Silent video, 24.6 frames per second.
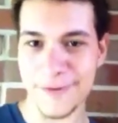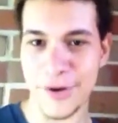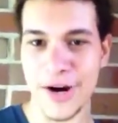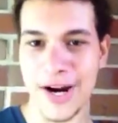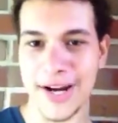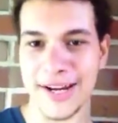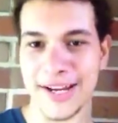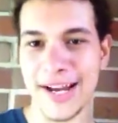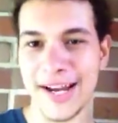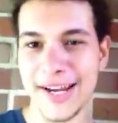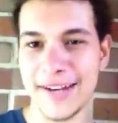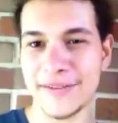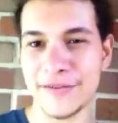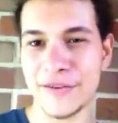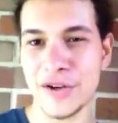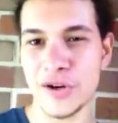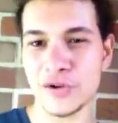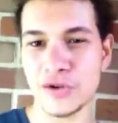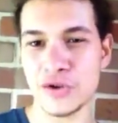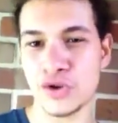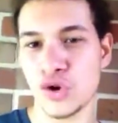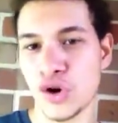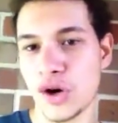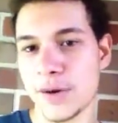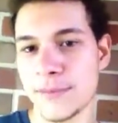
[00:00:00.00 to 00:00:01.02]
I kind of go
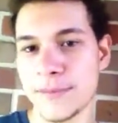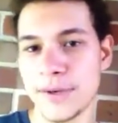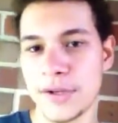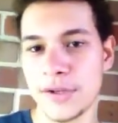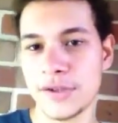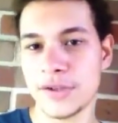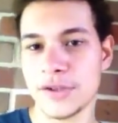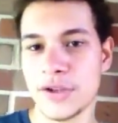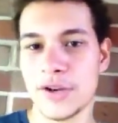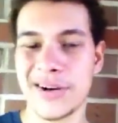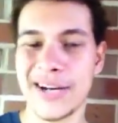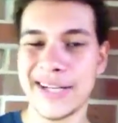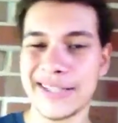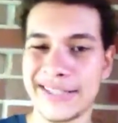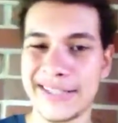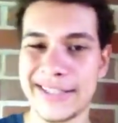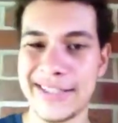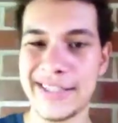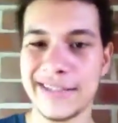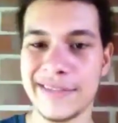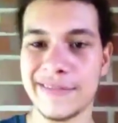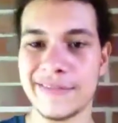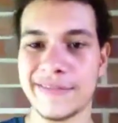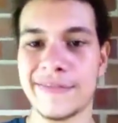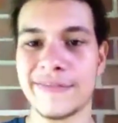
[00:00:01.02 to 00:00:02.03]
dormant, or I
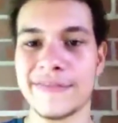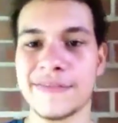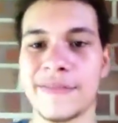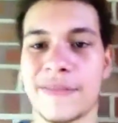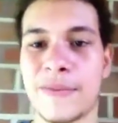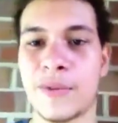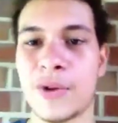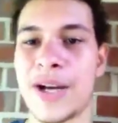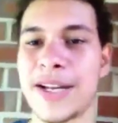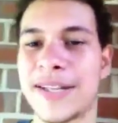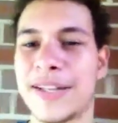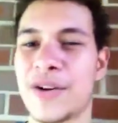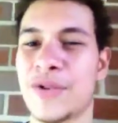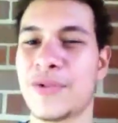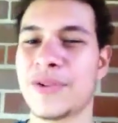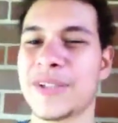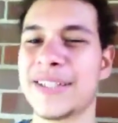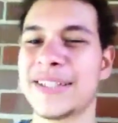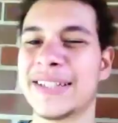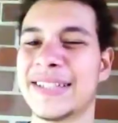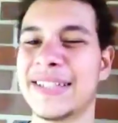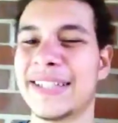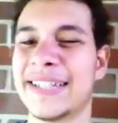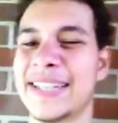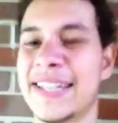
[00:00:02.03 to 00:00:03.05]
leave. Well, I don't
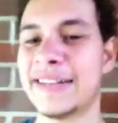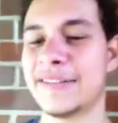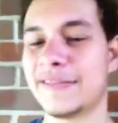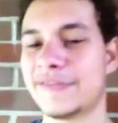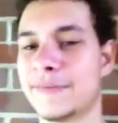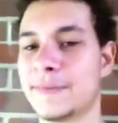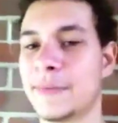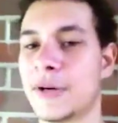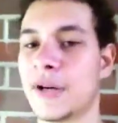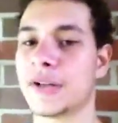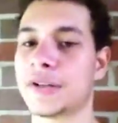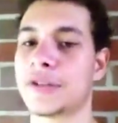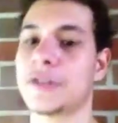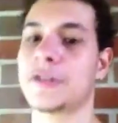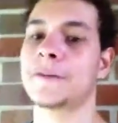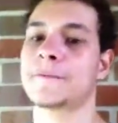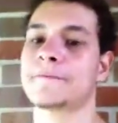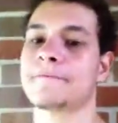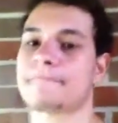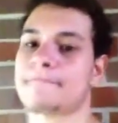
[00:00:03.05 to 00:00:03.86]
really leave, but